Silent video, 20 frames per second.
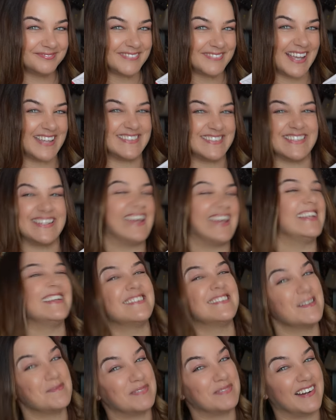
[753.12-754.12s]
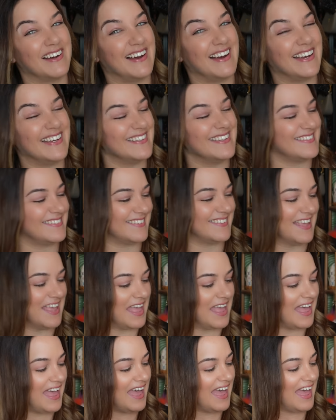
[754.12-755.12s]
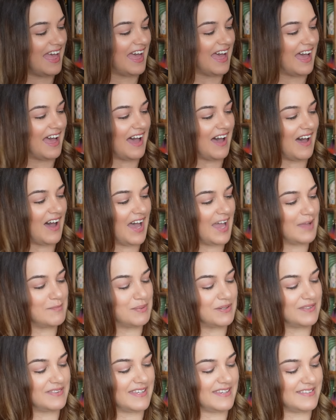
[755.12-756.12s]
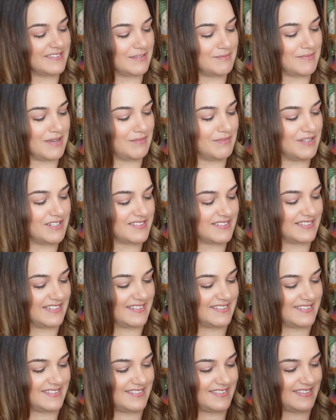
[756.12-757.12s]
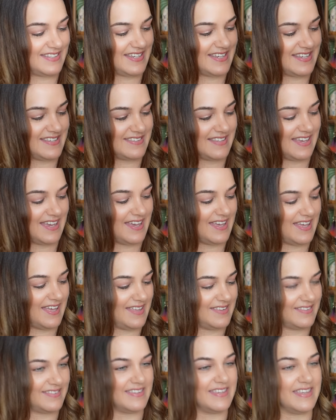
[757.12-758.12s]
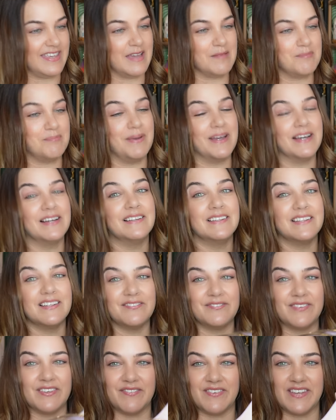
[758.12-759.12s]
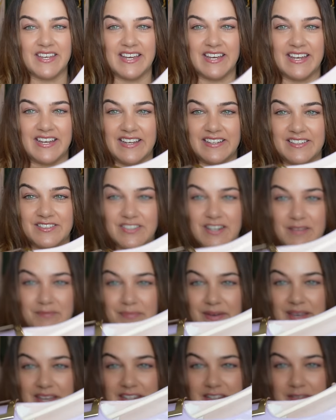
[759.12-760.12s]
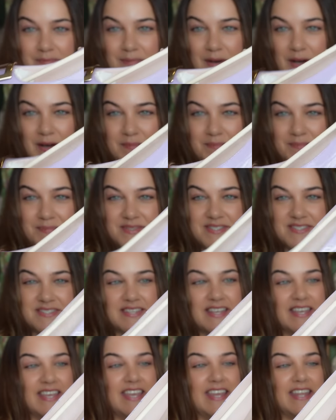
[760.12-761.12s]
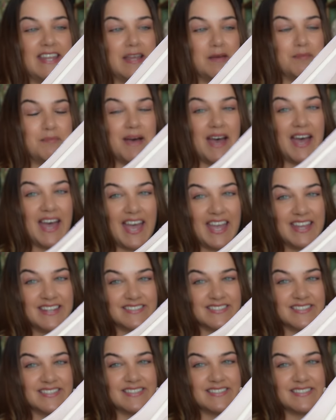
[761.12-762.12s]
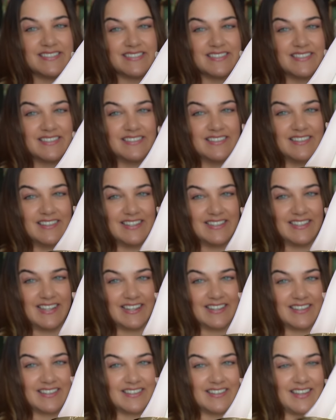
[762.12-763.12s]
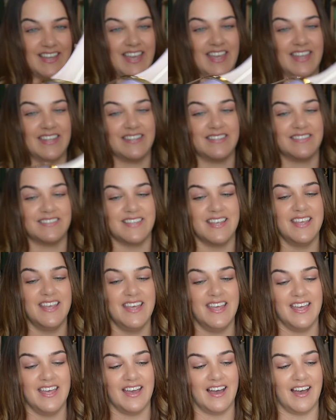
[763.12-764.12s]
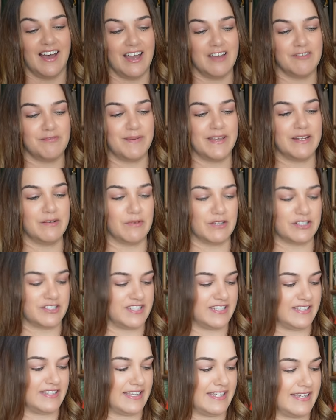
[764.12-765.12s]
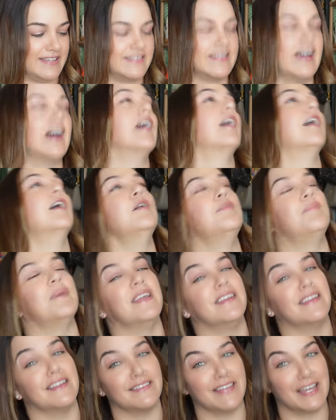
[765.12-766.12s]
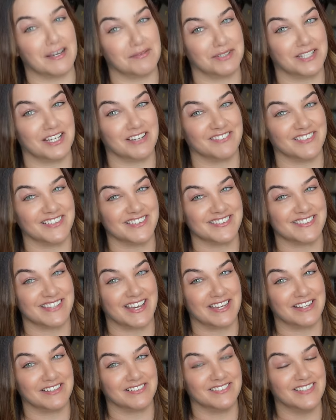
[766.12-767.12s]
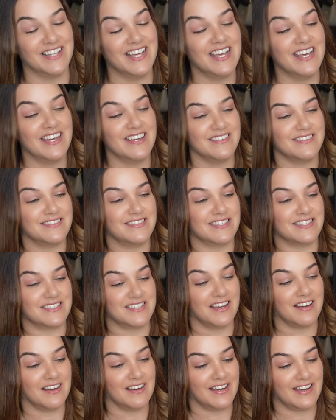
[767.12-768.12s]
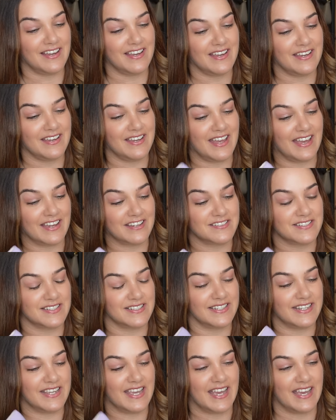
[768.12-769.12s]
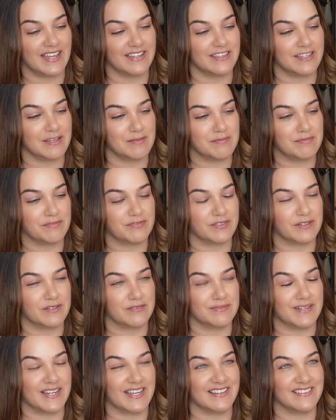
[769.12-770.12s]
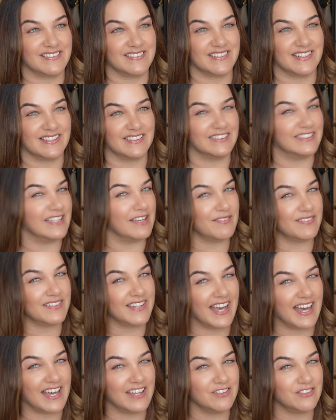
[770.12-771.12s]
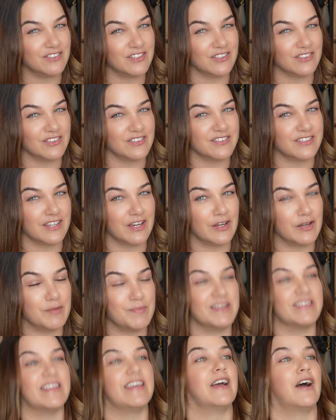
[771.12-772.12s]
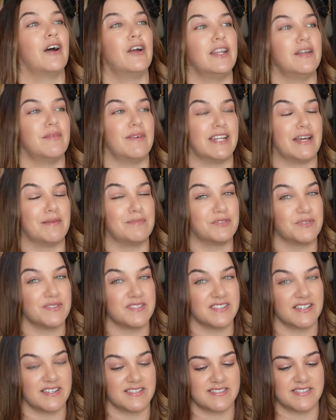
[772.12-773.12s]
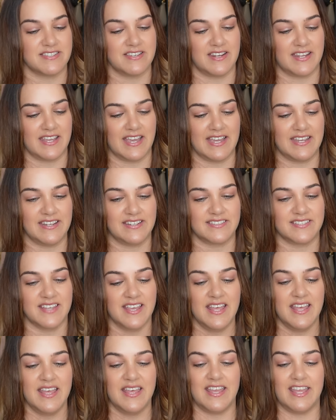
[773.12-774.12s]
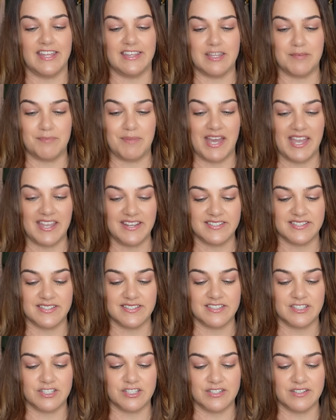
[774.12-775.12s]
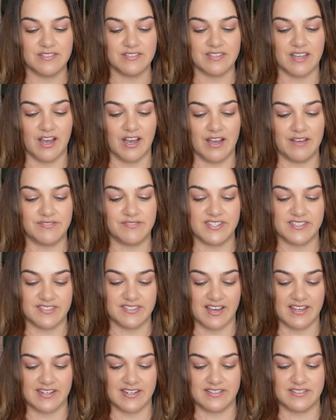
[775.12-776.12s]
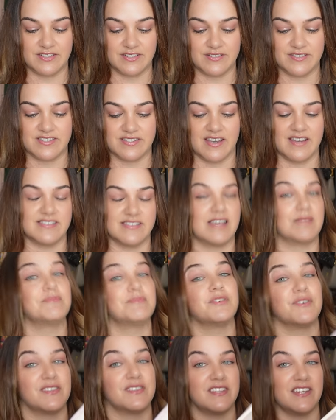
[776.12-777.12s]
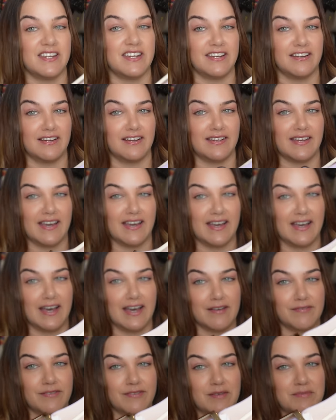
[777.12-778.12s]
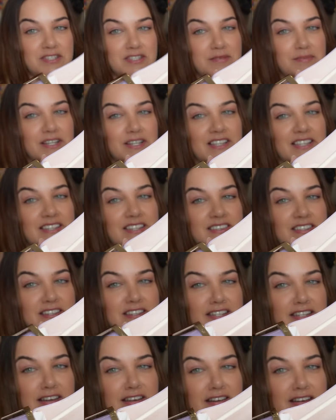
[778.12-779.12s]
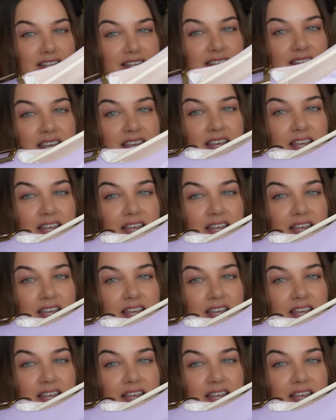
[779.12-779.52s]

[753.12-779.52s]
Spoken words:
Is it any surprise? I put these on my wish list. These are the Belle Vivier Trumpet Pumps in patent lilac. And I've been watching these hoping that they would go on sale. Satire actually had them for around $1,100 or so, but they only went up to a size 38. In the patent shoes, I've decided to size up to a 39.5. I'm typically a 39,